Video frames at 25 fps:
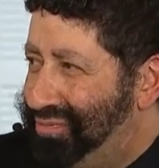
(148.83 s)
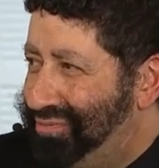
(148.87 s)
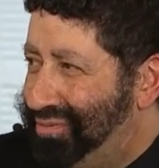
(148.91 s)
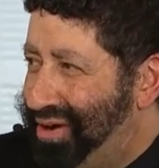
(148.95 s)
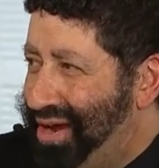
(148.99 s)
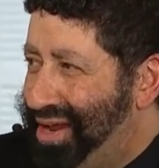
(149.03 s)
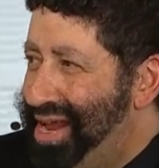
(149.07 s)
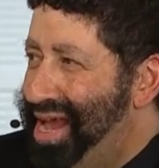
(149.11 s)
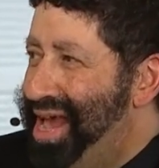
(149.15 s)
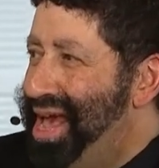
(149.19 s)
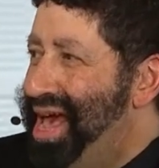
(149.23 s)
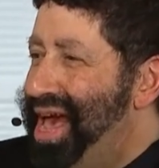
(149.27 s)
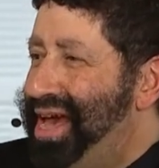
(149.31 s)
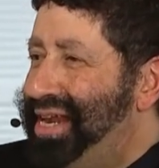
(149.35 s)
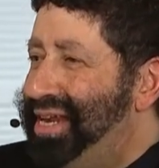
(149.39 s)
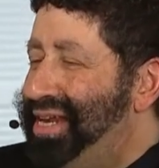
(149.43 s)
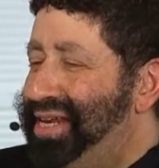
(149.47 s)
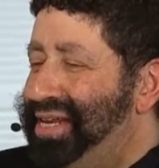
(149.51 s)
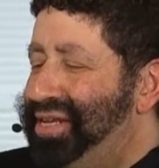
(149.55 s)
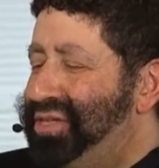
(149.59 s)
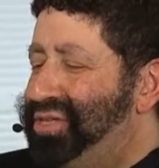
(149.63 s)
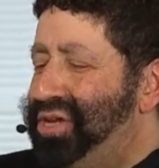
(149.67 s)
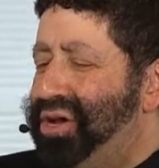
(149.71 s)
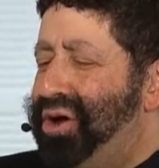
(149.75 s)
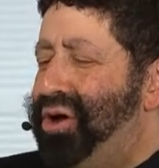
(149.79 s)
Right? And
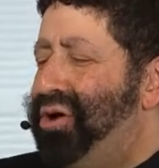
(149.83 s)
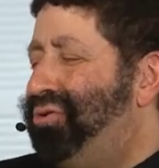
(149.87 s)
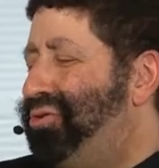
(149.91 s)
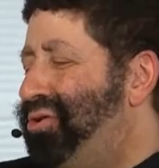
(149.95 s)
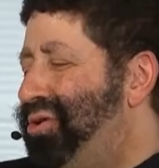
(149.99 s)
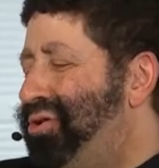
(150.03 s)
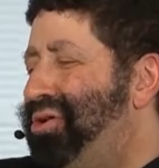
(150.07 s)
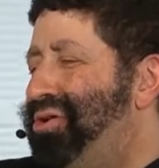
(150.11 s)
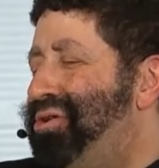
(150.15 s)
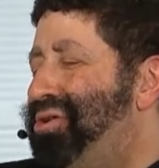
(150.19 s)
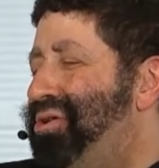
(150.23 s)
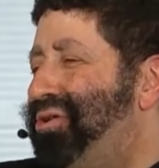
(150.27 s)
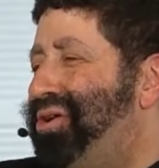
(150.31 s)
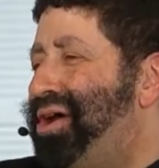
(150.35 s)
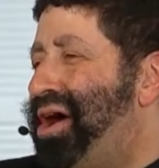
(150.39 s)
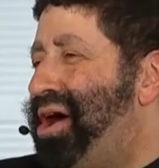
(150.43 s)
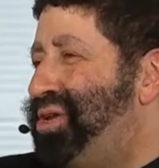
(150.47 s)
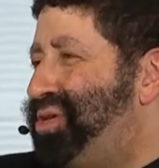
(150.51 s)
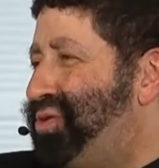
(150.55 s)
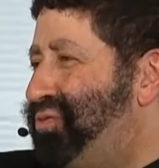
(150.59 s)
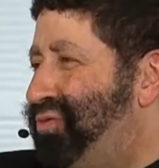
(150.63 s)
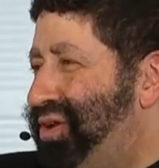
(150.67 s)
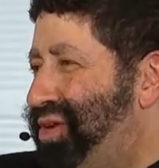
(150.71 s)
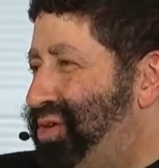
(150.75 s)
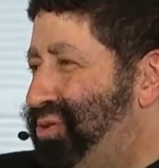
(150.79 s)
he didn't say, "Oh no,
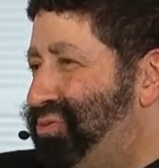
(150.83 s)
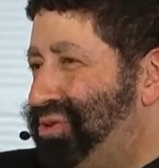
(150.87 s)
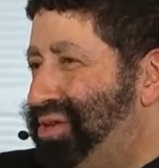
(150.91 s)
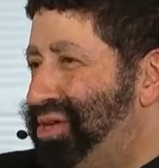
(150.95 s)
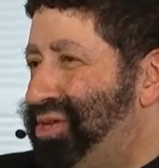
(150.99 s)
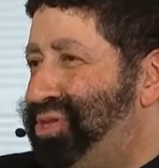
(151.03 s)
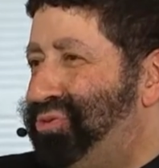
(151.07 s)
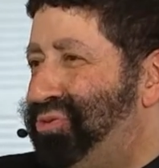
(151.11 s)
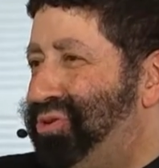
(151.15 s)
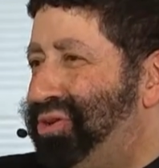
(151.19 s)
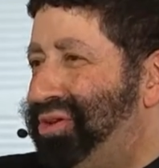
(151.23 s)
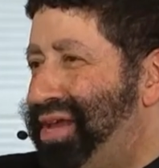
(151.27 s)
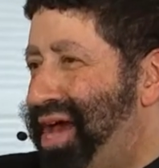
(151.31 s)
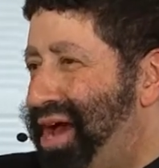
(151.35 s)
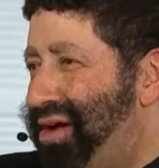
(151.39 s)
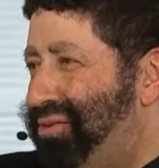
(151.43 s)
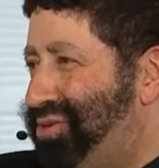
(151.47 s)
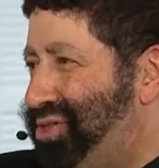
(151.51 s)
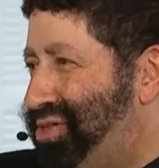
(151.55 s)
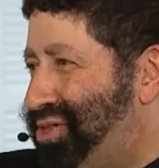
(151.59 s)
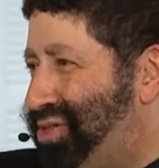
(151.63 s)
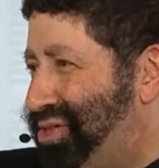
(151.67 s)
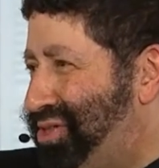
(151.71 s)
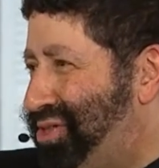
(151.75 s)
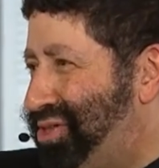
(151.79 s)
God's finished with Israel
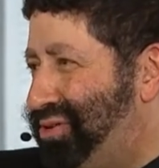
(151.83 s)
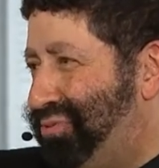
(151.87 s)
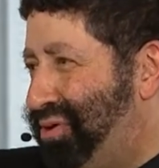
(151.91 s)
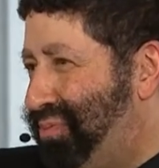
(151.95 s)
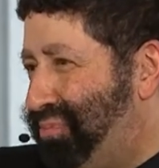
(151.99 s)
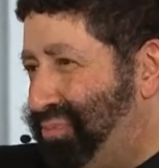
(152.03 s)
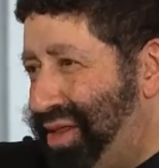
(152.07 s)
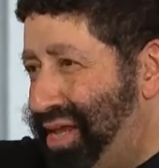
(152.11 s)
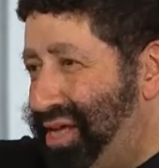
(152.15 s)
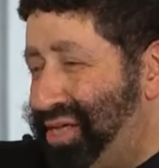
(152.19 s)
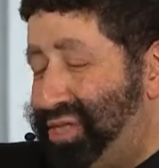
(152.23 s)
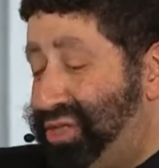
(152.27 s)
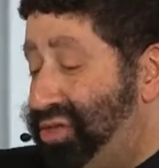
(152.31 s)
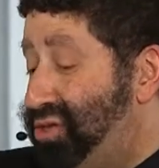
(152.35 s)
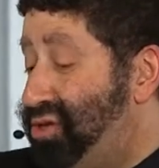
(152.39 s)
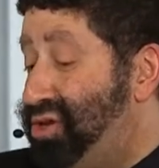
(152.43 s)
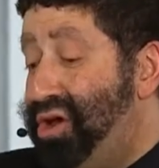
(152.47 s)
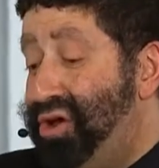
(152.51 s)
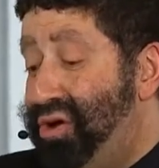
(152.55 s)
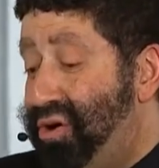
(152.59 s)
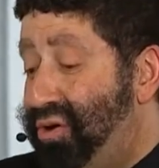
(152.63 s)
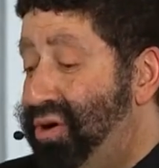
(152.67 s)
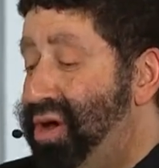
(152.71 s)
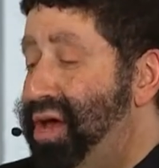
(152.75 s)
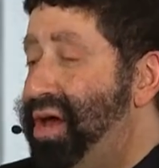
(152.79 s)
now. It's just replaced."
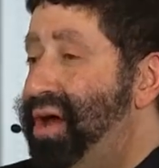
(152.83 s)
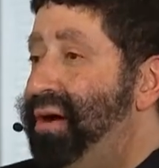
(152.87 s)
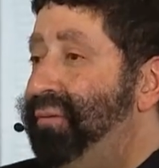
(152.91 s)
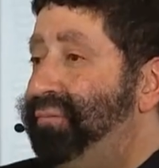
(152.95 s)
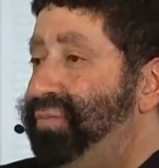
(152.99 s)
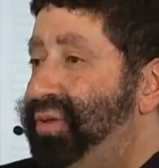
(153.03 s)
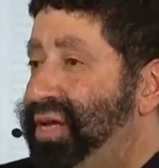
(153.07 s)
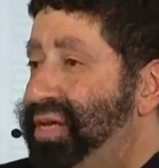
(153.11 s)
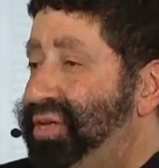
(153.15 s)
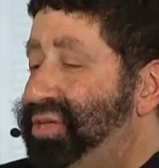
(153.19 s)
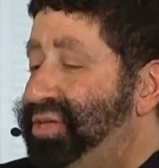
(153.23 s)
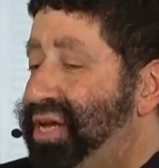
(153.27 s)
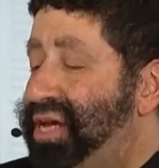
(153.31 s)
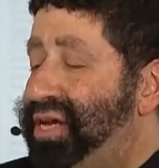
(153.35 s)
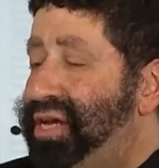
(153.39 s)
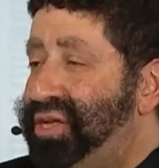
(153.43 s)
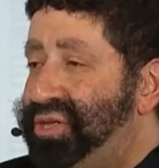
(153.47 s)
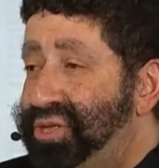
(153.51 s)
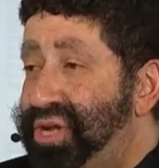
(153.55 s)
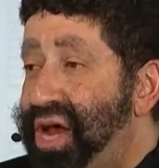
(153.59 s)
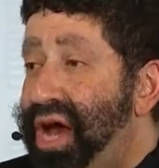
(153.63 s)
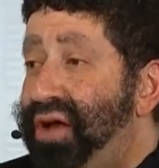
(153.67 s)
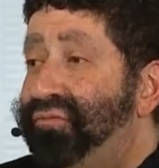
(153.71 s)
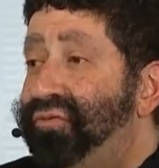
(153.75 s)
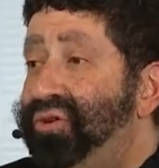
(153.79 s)
No, he said,
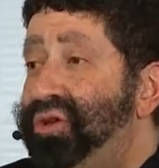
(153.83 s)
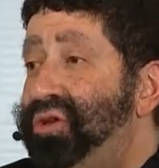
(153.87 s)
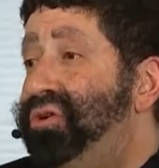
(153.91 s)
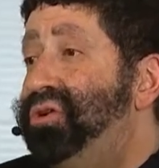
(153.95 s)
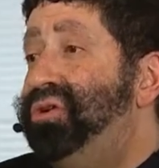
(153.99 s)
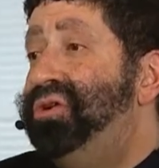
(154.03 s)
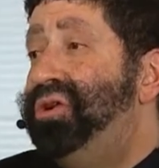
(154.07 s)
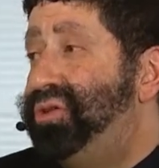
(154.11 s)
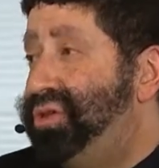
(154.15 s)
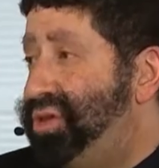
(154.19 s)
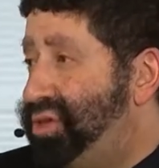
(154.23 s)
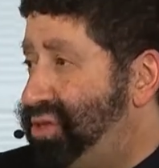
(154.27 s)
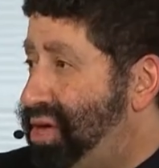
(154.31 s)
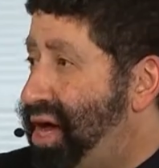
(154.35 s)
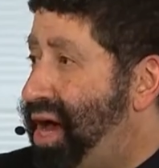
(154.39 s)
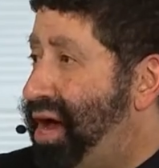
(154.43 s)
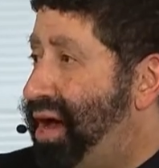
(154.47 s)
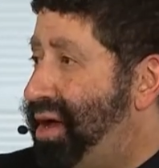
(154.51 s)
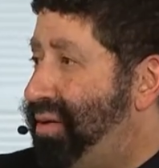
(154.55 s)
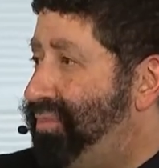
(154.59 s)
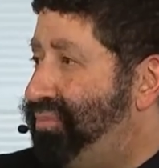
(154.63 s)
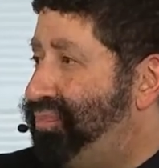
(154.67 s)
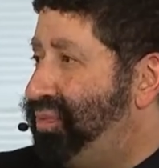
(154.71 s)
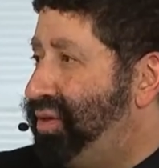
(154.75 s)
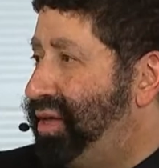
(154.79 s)
"It's not for you to know the
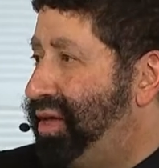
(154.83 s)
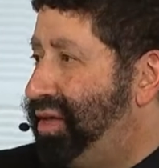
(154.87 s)
time."